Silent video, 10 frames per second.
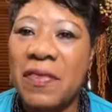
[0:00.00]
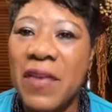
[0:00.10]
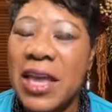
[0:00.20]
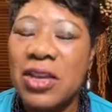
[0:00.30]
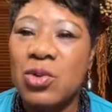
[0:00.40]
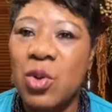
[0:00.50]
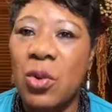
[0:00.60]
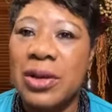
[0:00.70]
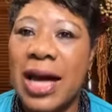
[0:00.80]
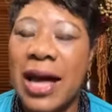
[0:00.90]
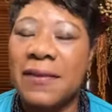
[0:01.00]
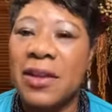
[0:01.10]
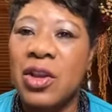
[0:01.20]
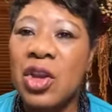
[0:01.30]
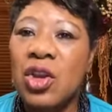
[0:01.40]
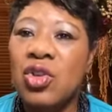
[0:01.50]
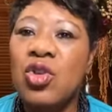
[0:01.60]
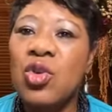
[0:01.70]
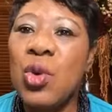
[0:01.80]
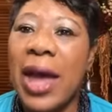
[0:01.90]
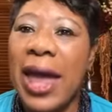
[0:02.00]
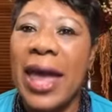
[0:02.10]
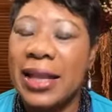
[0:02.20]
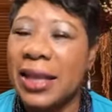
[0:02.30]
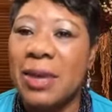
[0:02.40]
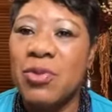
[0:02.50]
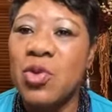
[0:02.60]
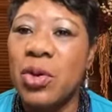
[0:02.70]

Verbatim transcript: I thank you, Lord God, that you had him.